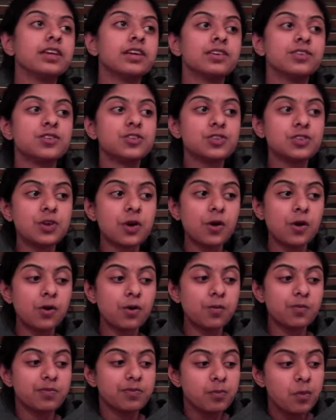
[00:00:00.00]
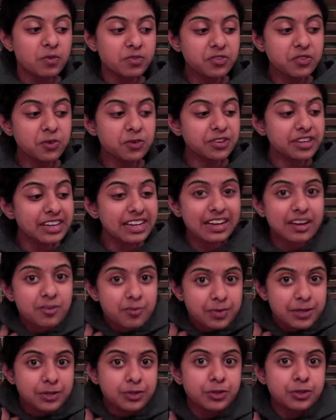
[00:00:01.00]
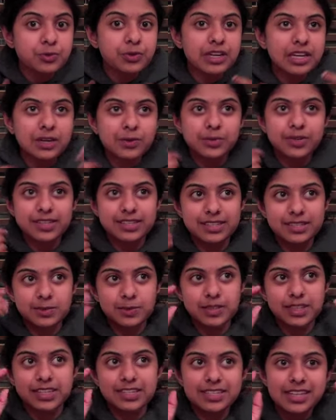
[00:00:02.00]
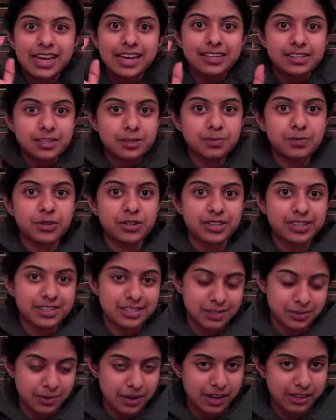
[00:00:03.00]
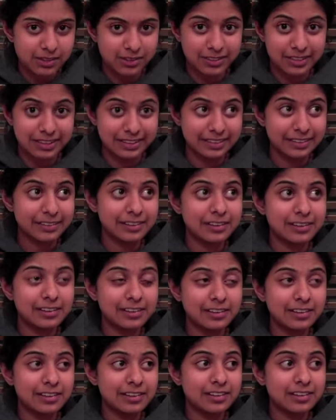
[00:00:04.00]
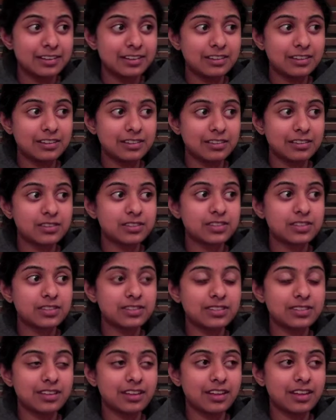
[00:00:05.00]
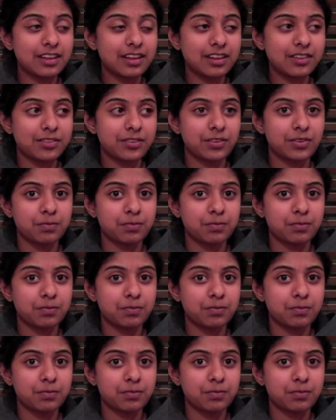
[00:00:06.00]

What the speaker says: so most of the reading I've been doing was with textbooks rather than the other